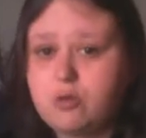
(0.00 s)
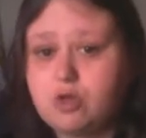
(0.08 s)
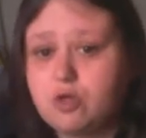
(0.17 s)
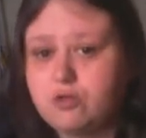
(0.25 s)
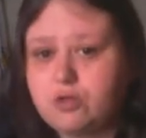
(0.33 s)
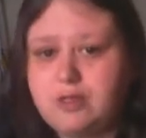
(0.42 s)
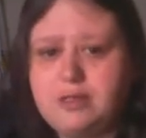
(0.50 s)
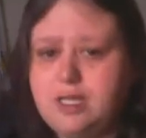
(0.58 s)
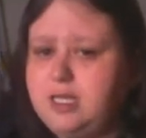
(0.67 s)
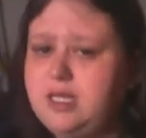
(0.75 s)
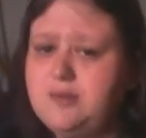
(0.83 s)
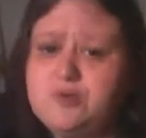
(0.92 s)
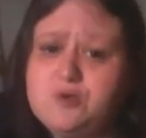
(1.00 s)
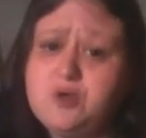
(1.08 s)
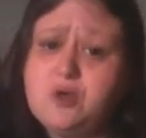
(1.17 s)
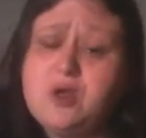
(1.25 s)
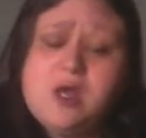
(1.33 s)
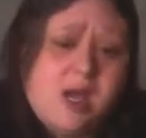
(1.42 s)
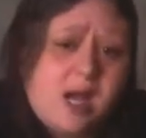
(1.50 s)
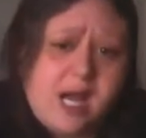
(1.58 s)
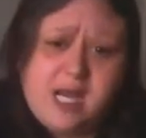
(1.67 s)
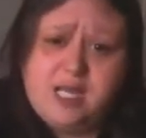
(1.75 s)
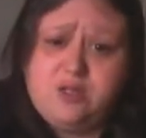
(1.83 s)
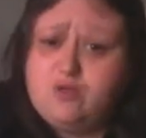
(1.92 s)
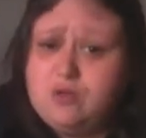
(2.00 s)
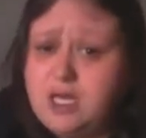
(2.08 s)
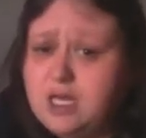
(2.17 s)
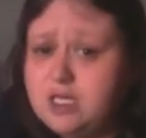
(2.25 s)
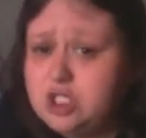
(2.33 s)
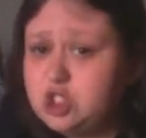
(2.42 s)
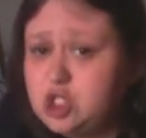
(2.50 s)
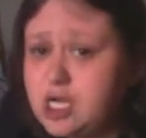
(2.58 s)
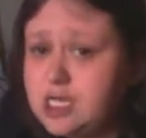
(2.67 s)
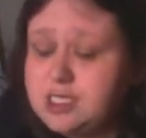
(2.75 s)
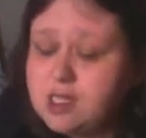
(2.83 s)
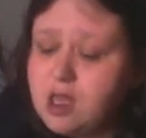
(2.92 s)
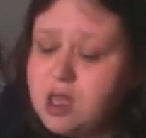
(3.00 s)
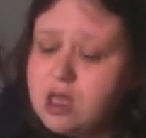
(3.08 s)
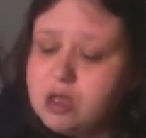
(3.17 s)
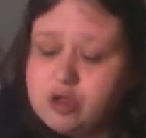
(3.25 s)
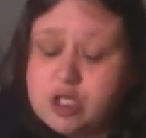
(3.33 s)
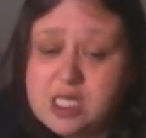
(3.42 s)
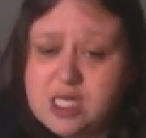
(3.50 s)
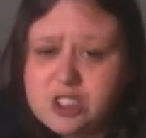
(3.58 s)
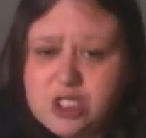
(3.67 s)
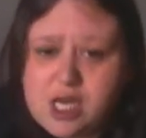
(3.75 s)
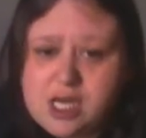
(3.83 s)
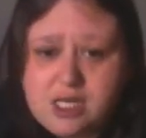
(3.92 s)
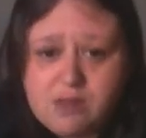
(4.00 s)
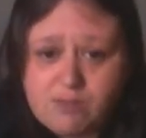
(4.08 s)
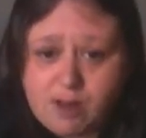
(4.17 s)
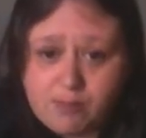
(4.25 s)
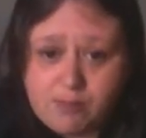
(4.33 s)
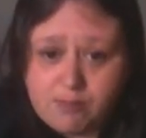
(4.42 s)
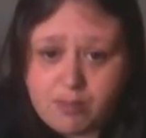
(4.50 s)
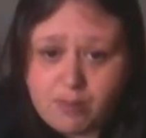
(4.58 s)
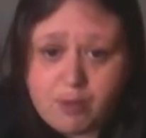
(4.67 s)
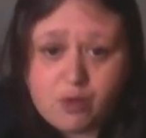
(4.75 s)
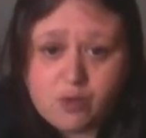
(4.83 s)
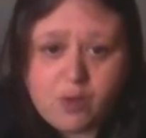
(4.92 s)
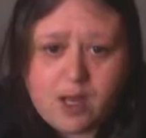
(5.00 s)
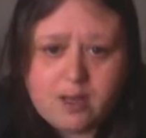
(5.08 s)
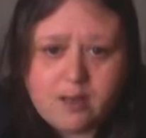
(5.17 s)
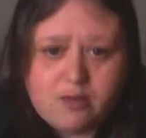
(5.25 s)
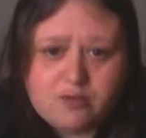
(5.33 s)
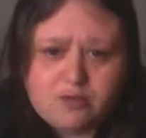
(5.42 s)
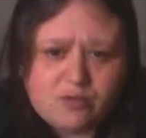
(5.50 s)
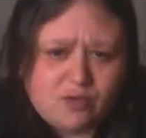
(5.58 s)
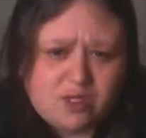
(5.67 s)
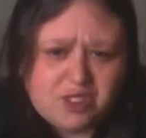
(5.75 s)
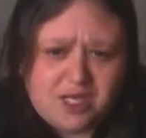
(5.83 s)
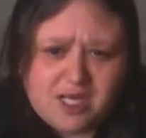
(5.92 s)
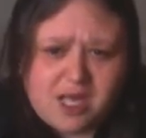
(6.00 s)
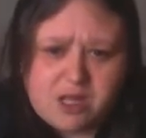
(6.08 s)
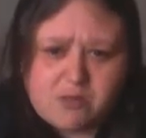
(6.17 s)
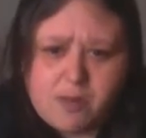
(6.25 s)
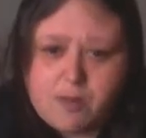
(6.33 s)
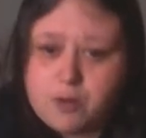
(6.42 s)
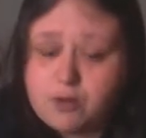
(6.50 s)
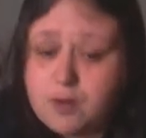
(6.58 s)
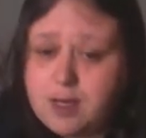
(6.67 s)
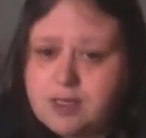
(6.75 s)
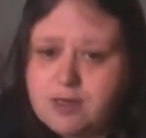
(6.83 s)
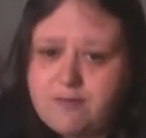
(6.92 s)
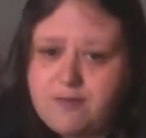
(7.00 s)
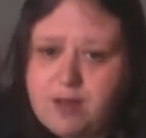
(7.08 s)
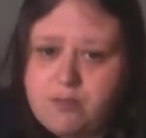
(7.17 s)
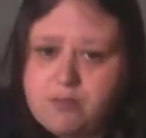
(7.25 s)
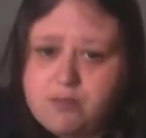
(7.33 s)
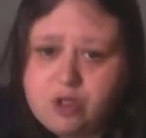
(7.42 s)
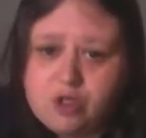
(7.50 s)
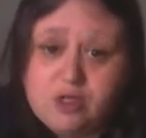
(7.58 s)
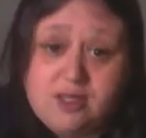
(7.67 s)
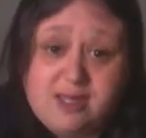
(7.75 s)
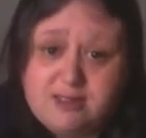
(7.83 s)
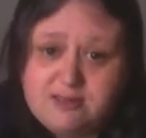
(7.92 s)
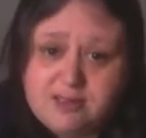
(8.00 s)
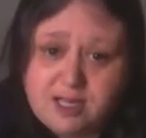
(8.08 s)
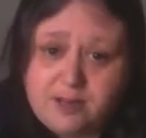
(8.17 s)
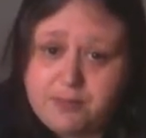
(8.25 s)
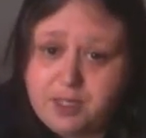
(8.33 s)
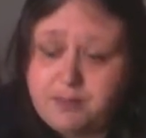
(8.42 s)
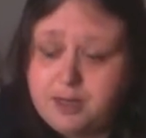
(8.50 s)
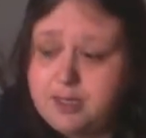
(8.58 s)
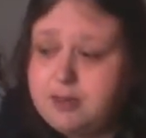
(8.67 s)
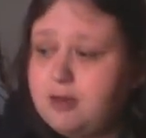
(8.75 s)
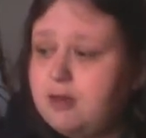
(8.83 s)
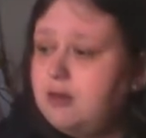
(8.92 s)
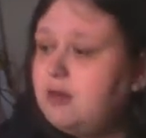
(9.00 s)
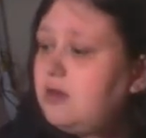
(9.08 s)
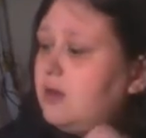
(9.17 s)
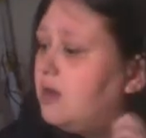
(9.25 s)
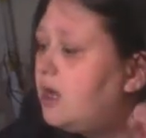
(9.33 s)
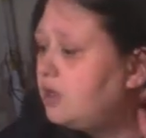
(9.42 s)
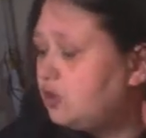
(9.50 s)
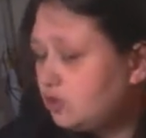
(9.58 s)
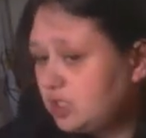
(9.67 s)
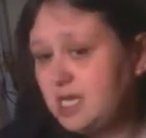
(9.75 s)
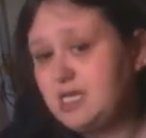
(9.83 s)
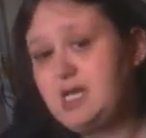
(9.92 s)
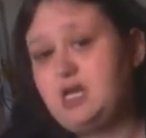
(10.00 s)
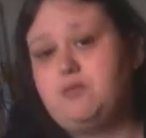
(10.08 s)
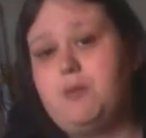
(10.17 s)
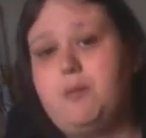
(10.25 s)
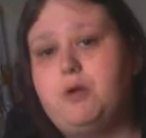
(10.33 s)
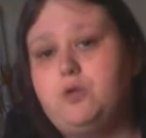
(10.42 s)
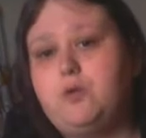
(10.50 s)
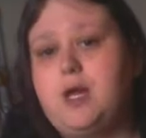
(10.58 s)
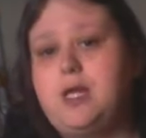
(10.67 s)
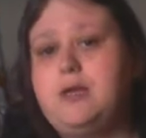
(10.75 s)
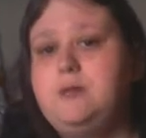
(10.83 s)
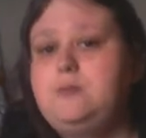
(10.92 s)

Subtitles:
She goes under the table now and I don't get as stressed. She does try to eat my mouse wire, try to catch my mouse wire because she sits on top of the printer and she'll try to catch my mouse wire.